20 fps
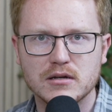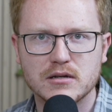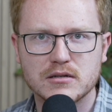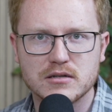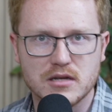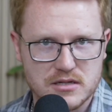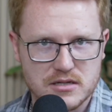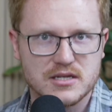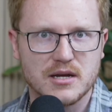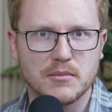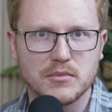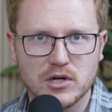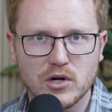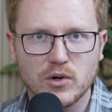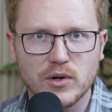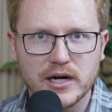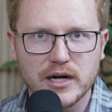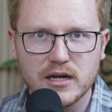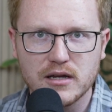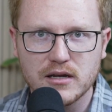to some
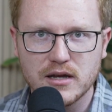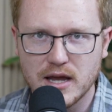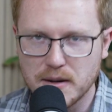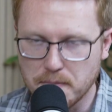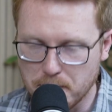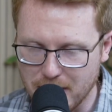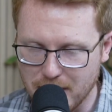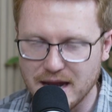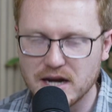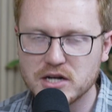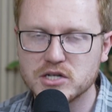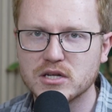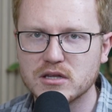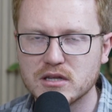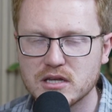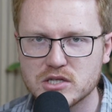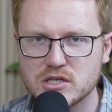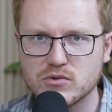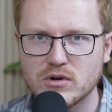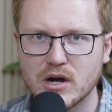degree in managing
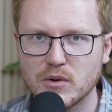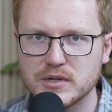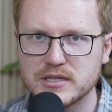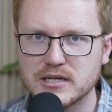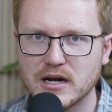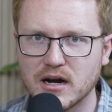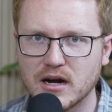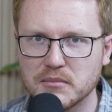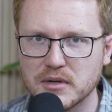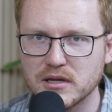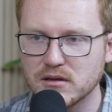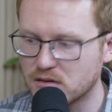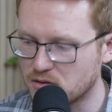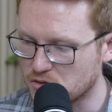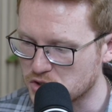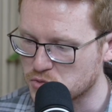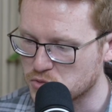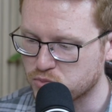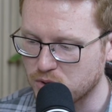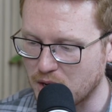this throughout retirement,
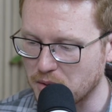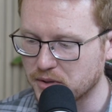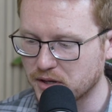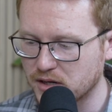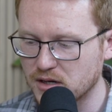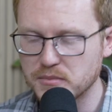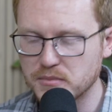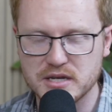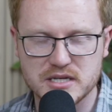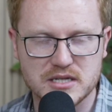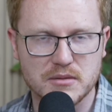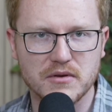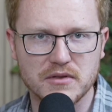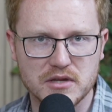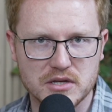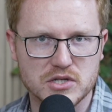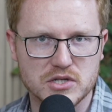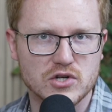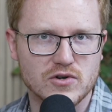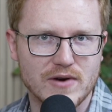there's probably going to be some of
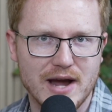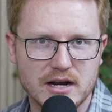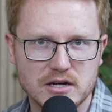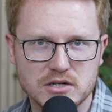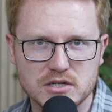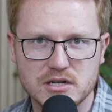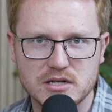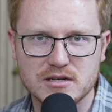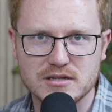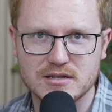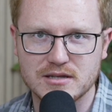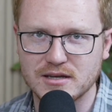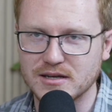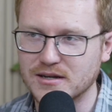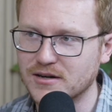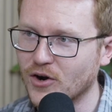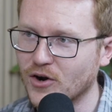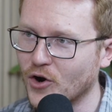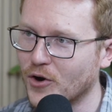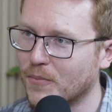these strategies that
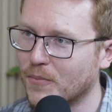are